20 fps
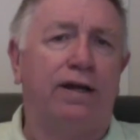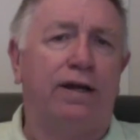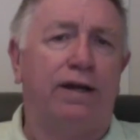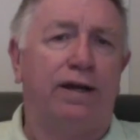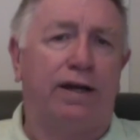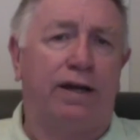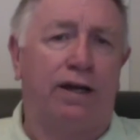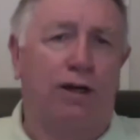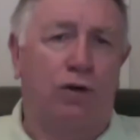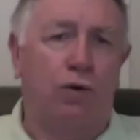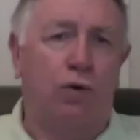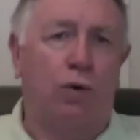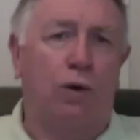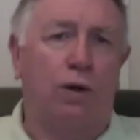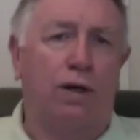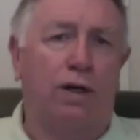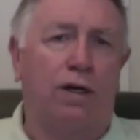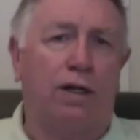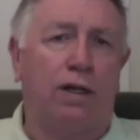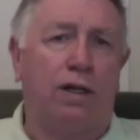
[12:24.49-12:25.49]
in
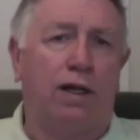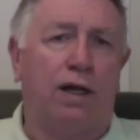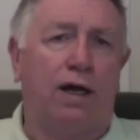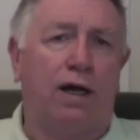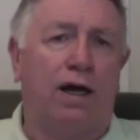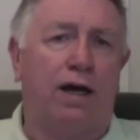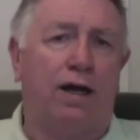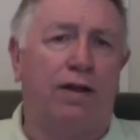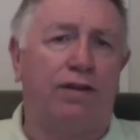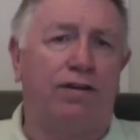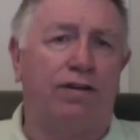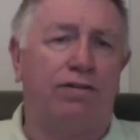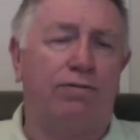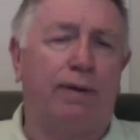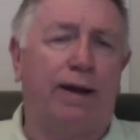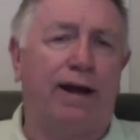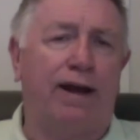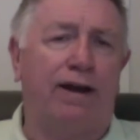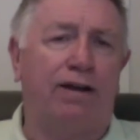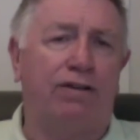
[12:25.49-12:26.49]
Cork this
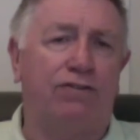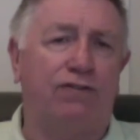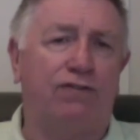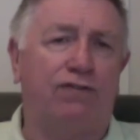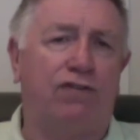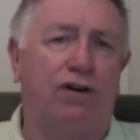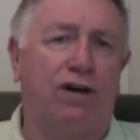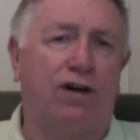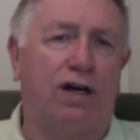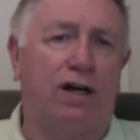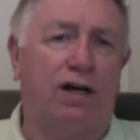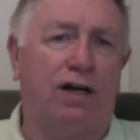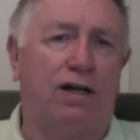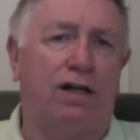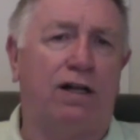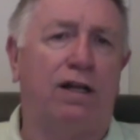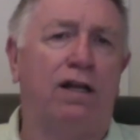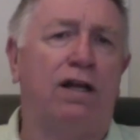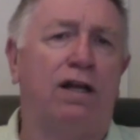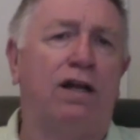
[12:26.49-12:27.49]
past
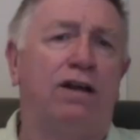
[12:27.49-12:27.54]
fall.